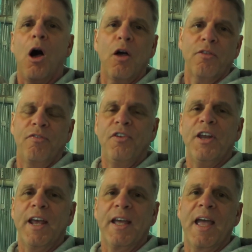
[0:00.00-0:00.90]
on the
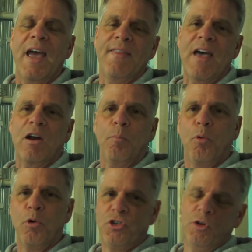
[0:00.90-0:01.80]
fitting and that'll
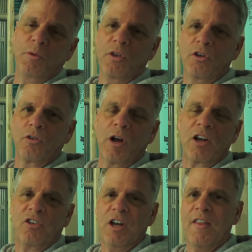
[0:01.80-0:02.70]
point you in the
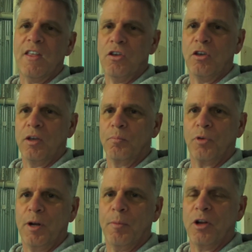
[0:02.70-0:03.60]
direction and then you can
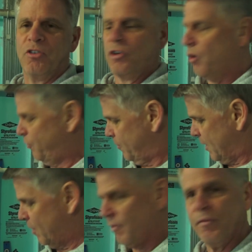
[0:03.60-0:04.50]
pretty much go from
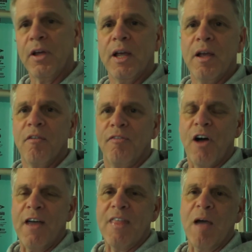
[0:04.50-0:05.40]
there and
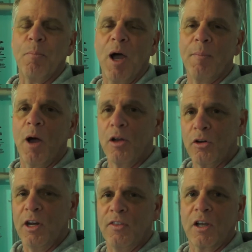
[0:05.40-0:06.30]
find that pipe
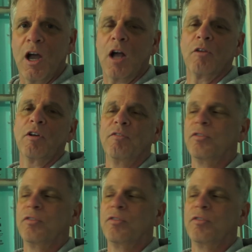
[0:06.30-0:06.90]
underneath the concrete